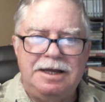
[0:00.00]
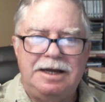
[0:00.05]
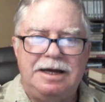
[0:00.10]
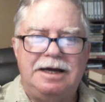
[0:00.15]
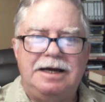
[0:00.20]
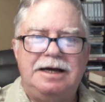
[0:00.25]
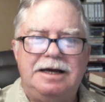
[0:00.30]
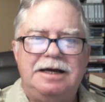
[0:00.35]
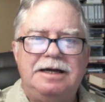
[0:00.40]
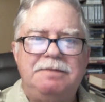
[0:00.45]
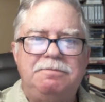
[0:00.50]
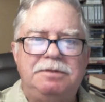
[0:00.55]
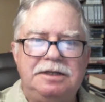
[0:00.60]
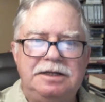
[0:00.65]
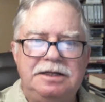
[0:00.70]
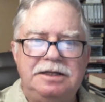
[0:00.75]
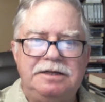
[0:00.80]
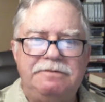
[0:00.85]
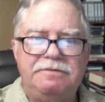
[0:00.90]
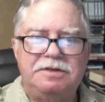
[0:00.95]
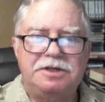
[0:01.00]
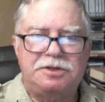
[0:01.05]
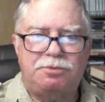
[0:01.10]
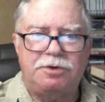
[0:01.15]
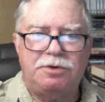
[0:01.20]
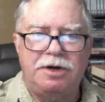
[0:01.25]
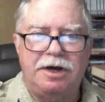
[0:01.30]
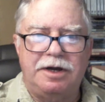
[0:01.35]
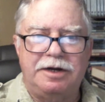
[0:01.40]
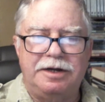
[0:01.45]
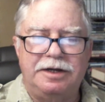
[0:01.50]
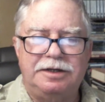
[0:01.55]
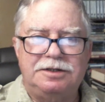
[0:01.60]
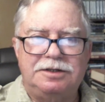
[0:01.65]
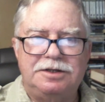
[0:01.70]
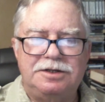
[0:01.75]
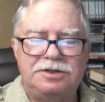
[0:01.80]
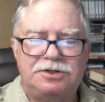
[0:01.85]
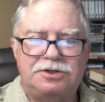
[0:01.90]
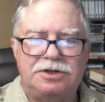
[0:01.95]
I believe in this product,
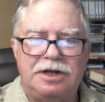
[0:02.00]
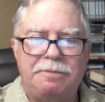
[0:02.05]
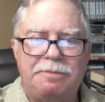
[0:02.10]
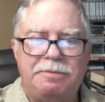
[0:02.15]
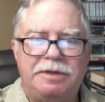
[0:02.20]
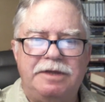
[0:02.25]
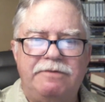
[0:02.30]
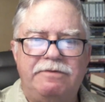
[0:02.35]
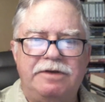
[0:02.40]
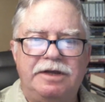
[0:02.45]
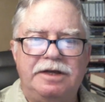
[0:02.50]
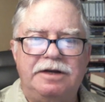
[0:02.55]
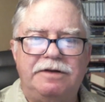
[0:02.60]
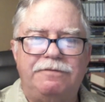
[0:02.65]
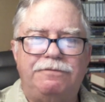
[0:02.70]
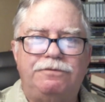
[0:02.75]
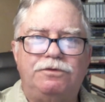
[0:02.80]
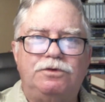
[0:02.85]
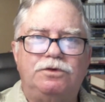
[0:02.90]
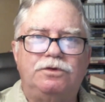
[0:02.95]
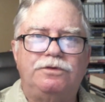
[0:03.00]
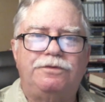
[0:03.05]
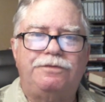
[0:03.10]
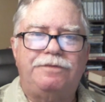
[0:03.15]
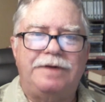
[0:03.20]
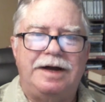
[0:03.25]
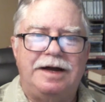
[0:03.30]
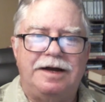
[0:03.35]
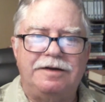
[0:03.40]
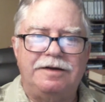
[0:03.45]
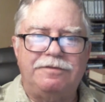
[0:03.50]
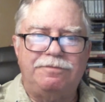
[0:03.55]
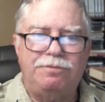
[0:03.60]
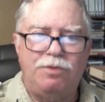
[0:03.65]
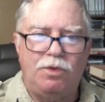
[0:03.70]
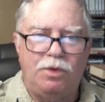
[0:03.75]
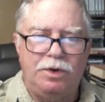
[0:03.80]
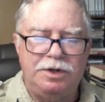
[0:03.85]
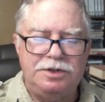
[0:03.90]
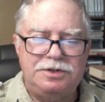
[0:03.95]
so I'm giving it a full 5
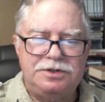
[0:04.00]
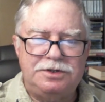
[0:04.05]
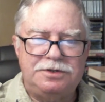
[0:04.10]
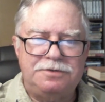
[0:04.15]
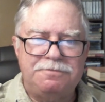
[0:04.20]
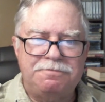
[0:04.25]
points.